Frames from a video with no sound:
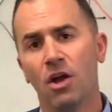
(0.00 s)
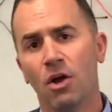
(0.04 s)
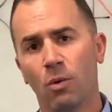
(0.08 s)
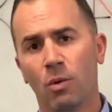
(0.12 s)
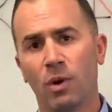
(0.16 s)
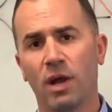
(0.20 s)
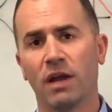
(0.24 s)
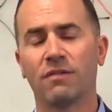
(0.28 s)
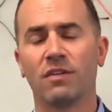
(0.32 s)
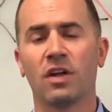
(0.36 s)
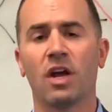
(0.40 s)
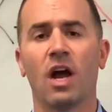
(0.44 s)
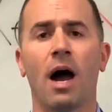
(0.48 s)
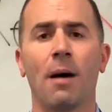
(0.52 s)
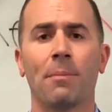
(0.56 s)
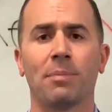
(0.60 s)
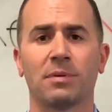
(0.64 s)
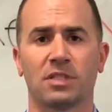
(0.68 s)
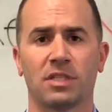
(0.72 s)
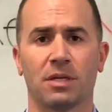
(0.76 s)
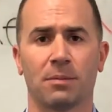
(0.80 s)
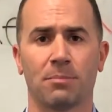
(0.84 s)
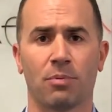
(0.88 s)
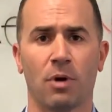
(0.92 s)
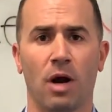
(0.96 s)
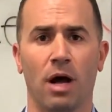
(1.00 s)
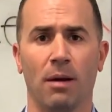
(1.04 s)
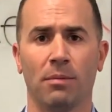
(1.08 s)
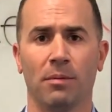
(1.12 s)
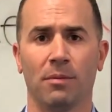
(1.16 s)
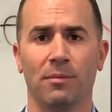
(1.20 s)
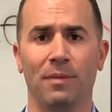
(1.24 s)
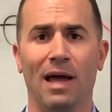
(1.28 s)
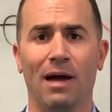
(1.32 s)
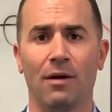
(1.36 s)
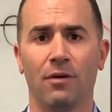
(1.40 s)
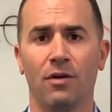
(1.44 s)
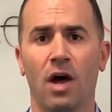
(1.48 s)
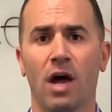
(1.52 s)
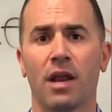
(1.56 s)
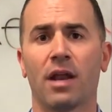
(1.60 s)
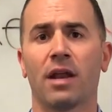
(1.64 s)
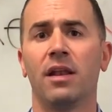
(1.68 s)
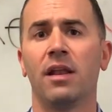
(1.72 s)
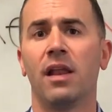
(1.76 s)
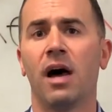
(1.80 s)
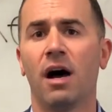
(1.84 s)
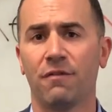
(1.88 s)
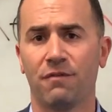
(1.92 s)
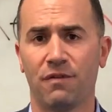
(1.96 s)
We have the opposite problem now, not
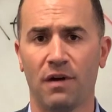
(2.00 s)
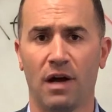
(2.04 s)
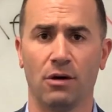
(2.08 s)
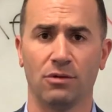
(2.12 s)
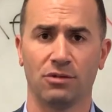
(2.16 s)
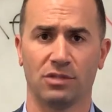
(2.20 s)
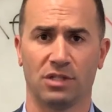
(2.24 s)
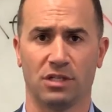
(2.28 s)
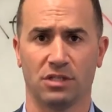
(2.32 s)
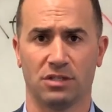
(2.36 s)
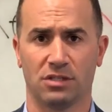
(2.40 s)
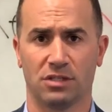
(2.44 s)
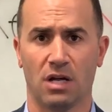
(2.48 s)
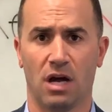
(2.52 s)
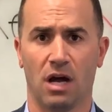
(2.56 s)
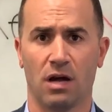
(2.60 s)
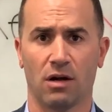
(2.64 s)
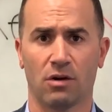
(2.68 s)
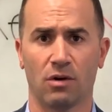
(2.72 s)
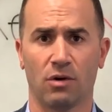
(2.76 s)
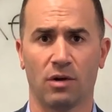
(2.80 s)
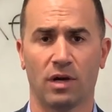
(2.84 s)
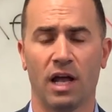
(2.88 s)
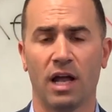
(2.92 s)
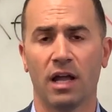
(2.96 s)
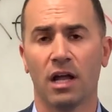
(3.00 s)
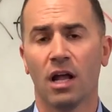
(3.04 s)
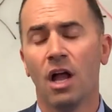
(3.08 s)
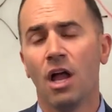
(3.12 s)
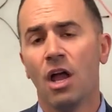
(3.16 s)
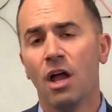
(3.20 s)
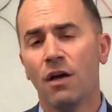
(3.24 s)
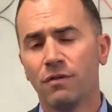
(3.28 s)
enough housing stock, okay?